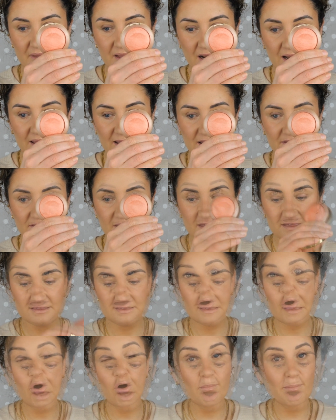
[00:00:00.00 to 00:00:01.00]
like
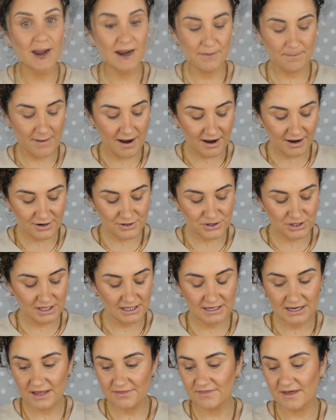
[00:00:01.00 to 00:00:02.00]
this, or MAC
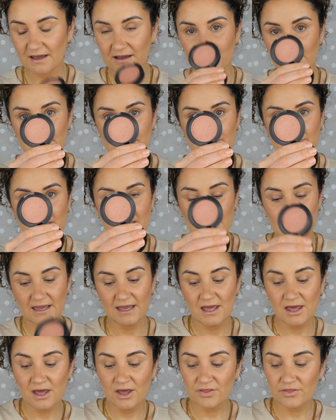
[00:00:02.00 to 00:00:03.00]
Margin, that kind of thing.
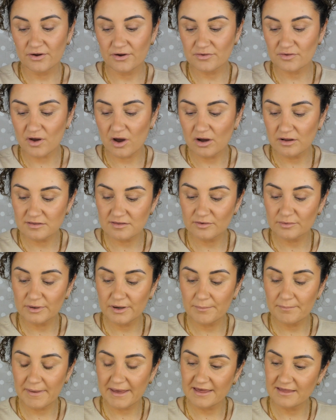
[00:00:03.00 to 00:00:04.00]
There is also an
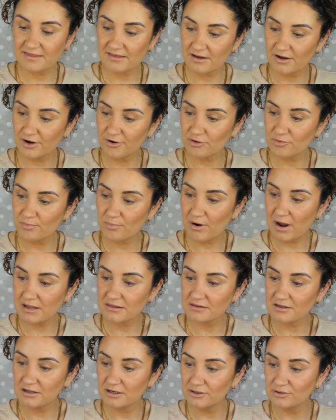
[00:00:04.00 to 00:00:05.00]
amazing Irish
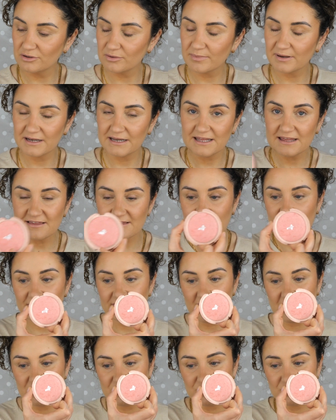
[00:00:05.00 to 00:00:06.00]
brand called Luna by Lisa, and
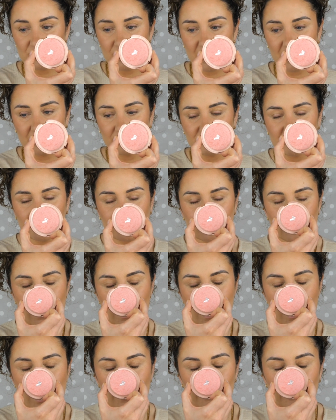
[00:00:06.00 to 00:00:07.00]
they do have this
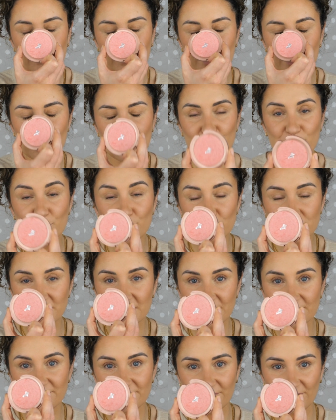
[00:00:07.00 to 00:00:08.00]

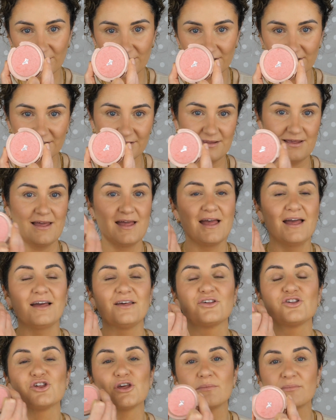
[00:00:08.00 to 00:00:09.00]
beautiful
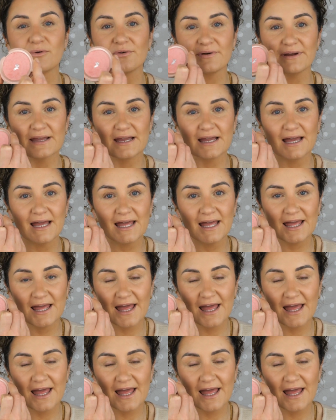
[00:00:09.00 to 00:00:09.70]
shimmering